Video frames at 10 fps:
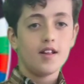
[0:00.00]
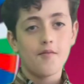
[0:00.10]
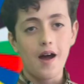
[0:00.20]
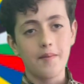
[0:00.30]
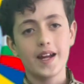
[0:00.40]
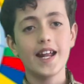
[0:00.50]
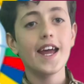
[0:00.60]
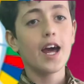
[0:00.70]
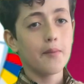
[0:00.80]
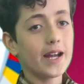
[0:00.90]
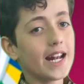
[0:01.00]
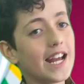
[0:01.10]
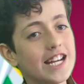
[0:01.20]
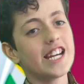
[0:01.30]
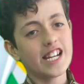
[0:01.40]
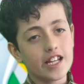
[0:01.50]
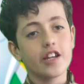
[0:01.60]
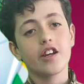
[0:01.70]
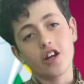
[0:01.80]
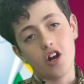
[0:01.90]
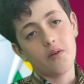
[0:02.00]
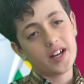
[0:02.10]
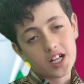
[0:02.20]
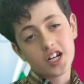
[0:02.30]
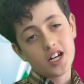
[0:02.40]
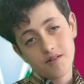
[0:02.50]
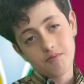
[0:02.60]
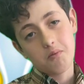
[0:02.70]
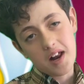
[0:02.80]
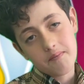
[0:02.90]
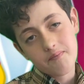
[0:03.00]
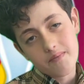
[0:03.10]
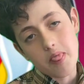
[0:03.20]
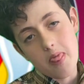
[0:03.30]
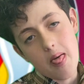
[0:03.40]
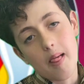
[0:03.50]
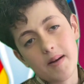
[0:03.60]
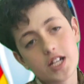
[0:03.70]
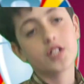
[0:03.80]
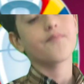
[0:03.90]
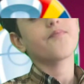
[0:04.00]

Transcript: I mean, I mean, it, it, you know, England win. They're the best.